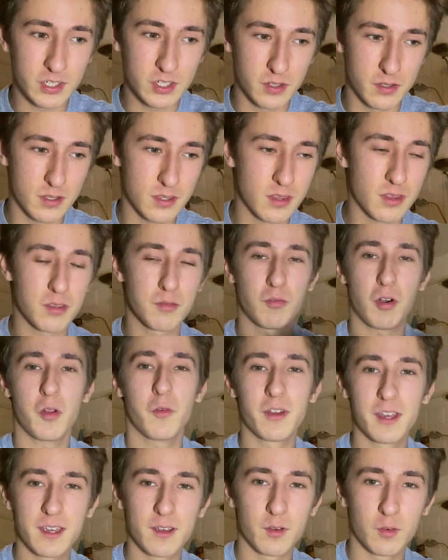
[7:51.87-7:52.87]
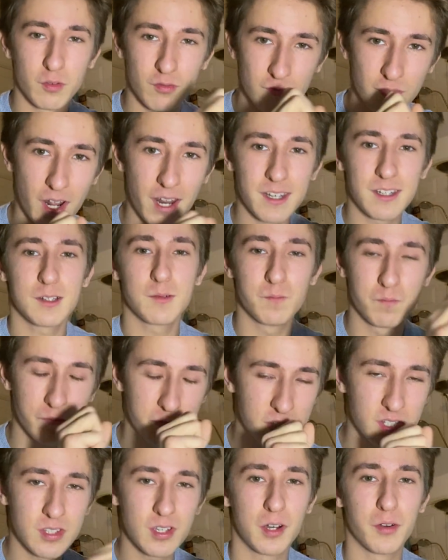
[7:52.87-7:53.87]
just throwing random
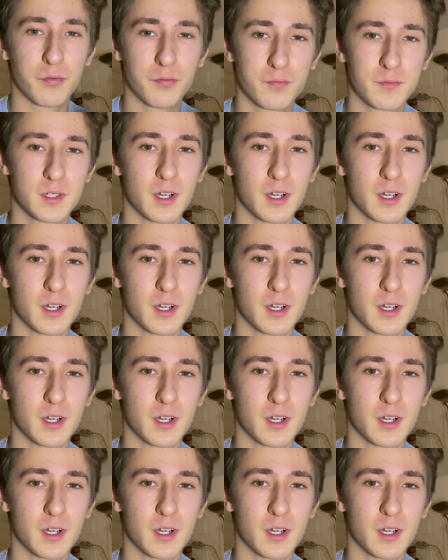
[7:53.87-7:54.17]
stuff